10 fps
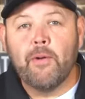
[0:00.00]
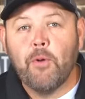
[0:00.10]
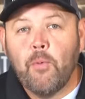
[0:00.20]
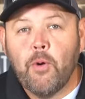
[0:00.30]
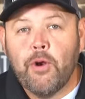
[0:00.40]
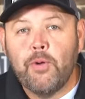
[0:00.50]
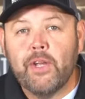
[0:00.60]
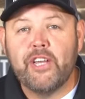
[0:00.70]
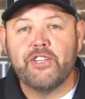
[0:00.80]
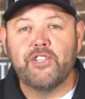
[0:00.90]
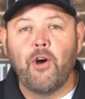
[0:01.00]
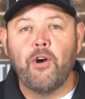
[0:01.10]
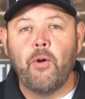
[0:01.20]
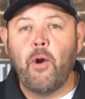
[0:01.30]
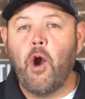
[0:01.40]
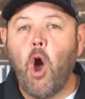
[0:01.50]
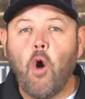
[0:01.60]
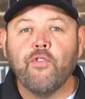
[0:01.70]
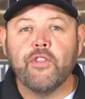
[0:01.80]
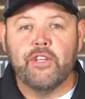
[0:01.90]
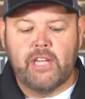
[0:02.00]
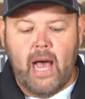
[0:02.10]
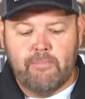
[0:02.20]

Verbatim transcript: we want to do to get started on our over-the-top